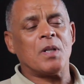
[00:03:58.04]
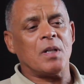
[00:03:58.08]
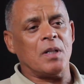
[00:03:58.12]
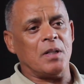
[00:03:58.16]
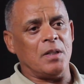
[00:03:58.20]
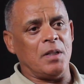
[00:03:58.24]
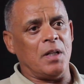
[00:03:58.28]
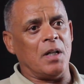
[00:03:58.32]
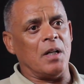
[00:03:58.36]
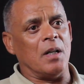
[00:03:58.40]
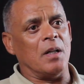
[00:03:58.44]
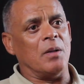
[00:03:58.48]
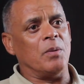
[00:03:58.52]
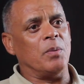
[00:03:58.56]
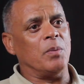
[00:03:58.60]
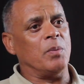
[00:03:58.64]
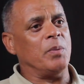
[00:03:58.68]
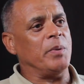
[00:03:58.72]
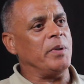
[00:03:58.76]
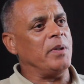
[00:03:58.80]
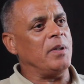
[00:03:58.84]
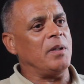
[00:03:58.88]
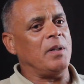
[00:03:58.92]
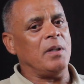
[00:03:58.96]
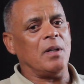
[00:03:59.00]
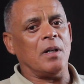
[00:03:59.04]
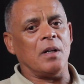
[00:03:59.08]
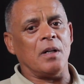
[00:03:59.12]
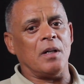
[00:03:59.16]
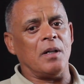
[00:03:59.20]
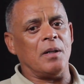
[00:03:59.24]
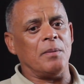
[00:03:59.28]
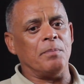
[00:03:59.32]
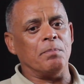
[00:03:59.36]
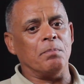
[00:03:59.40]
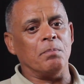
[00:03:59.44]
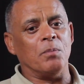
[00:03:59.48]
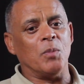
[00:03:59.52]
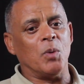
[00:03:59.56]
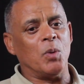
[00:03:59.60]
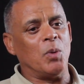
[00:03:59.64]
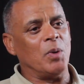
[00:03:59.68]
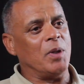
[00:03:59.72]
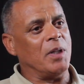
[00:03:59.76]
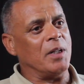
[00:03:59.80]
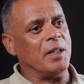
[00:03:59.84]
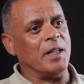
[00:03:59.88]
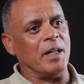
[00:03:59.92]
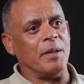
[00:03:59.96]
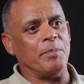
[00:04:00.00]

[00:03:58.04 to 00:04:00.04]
And yeah, we are more than